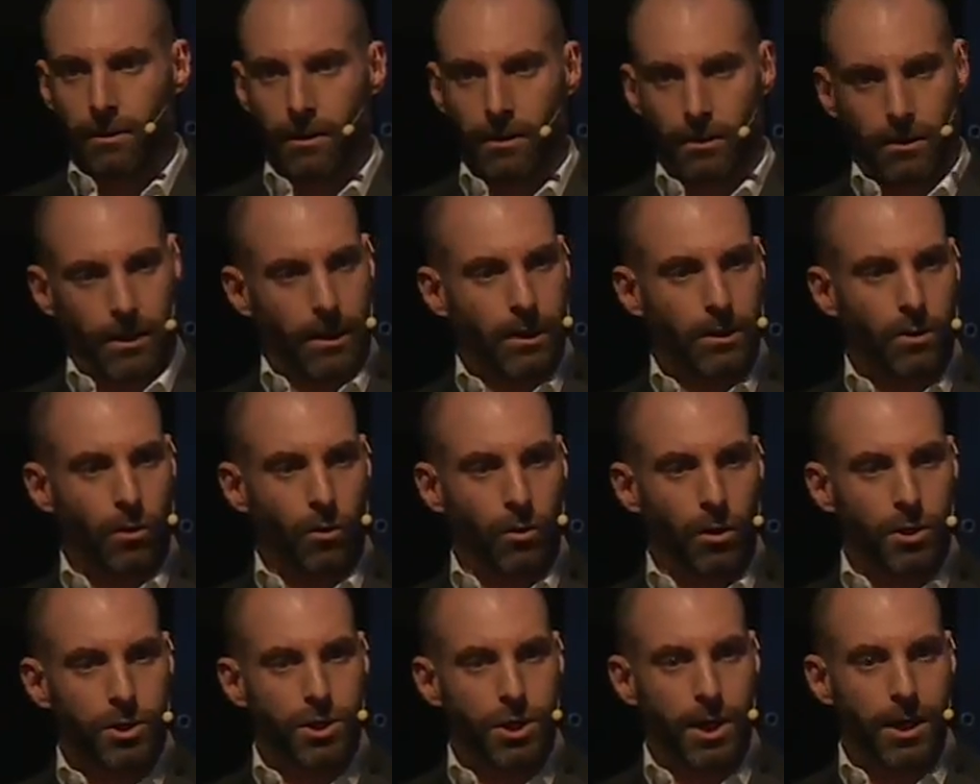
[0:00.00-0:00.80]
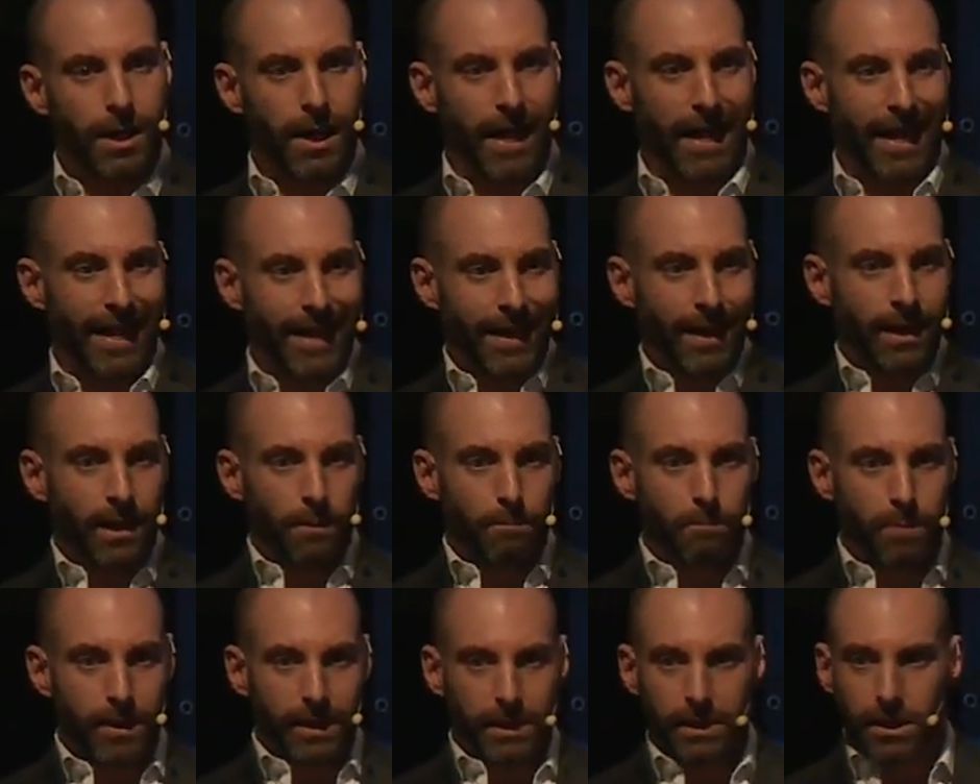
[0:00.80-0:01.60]
the technology in the
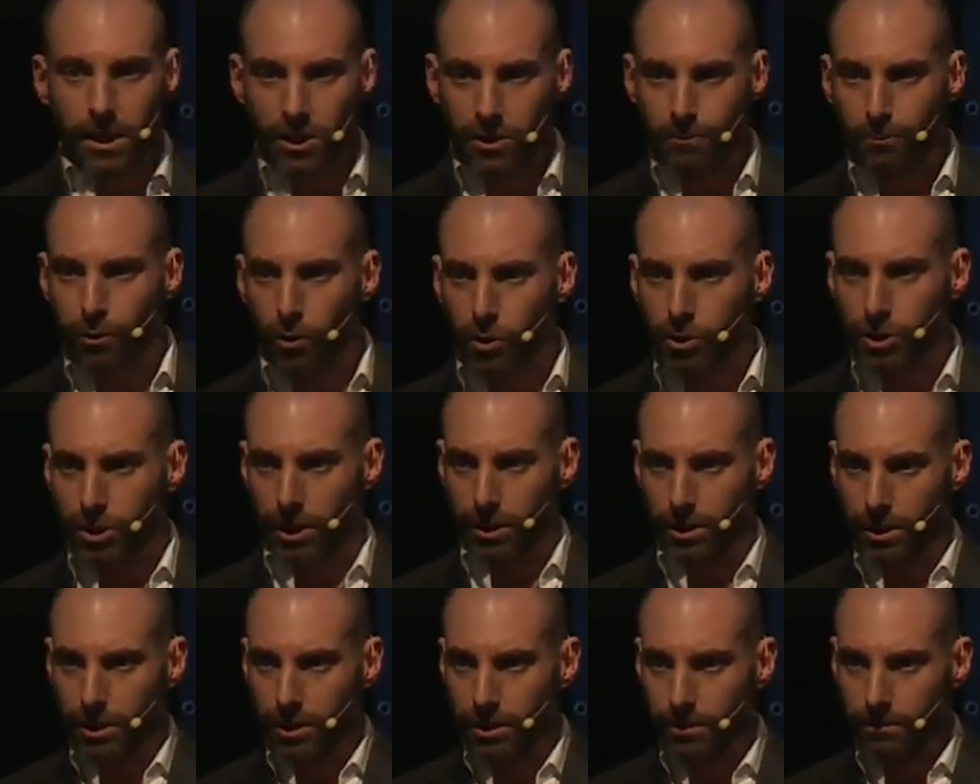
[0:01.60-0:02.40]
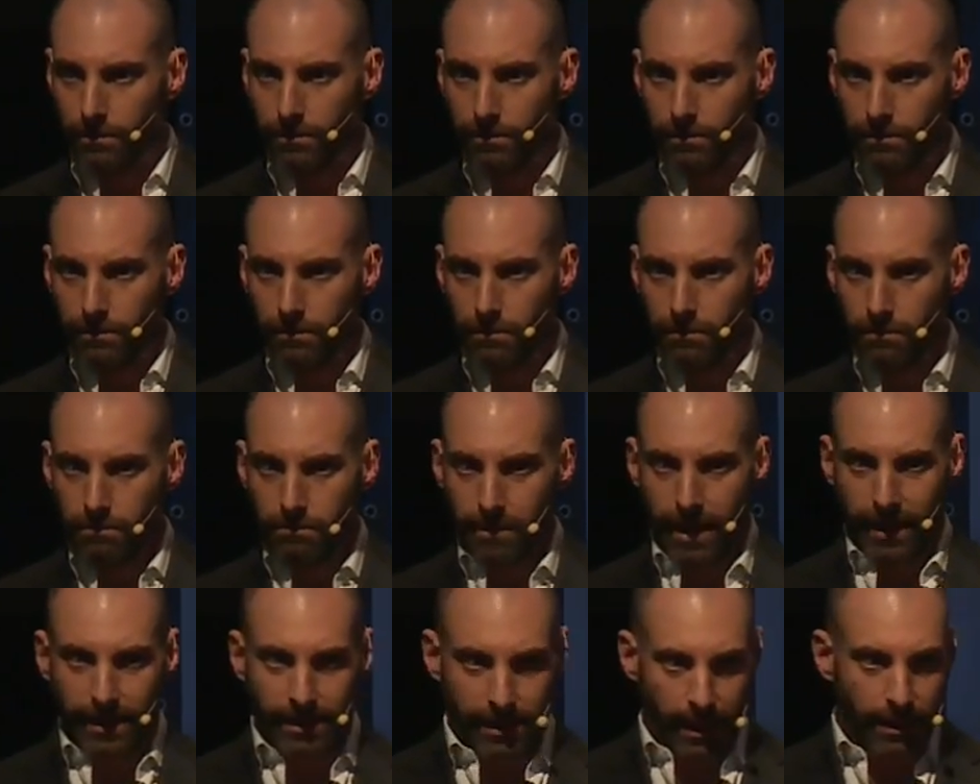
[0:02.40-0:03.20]
business process.
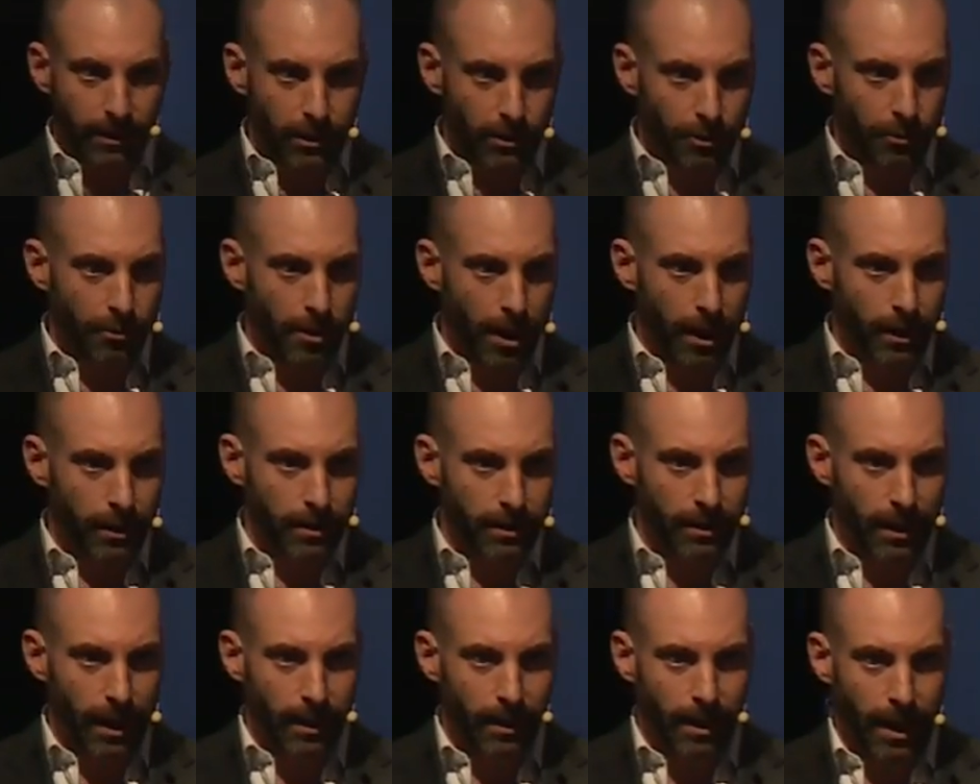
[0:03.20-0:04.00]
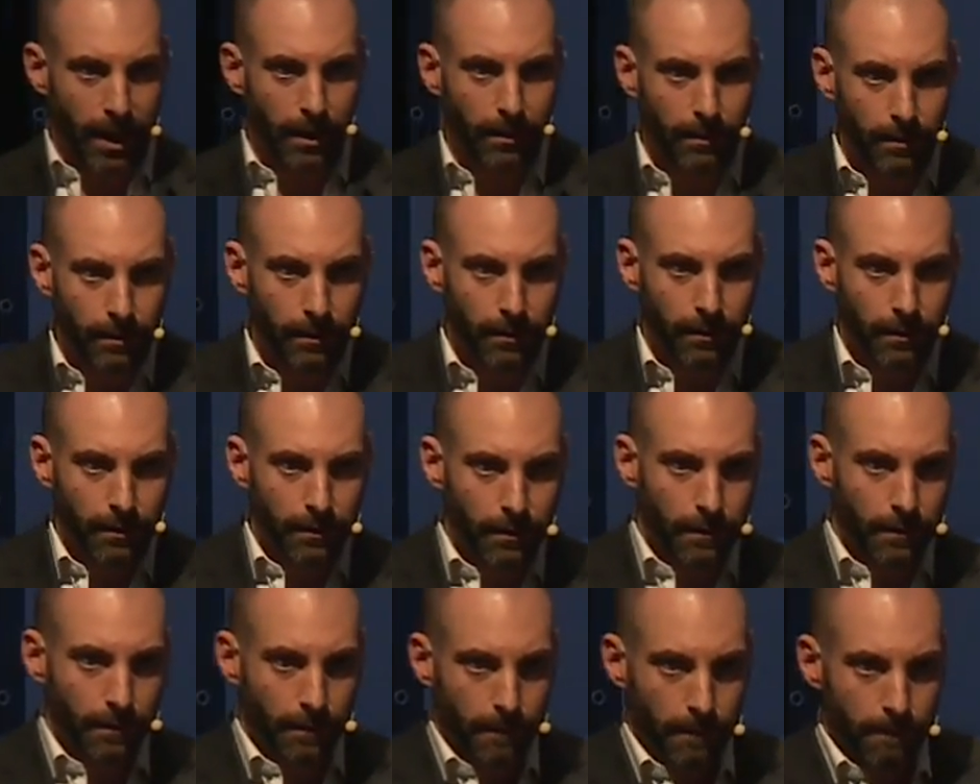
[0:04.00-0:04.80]
Make sense? Did you understand that?
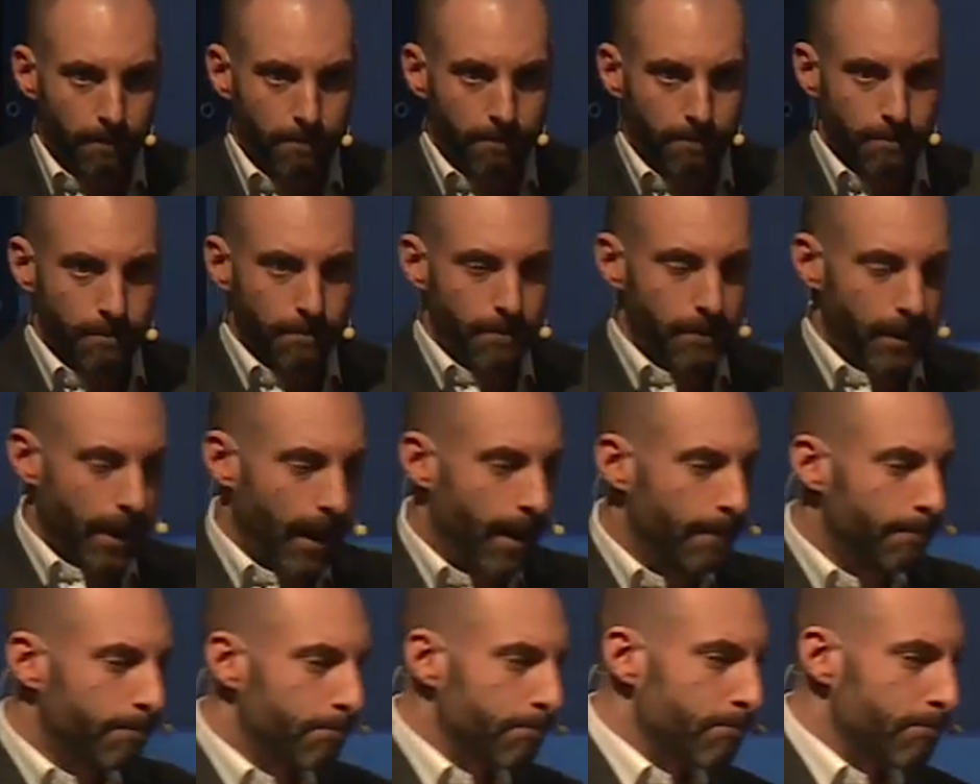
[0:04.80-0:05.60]
Yeah?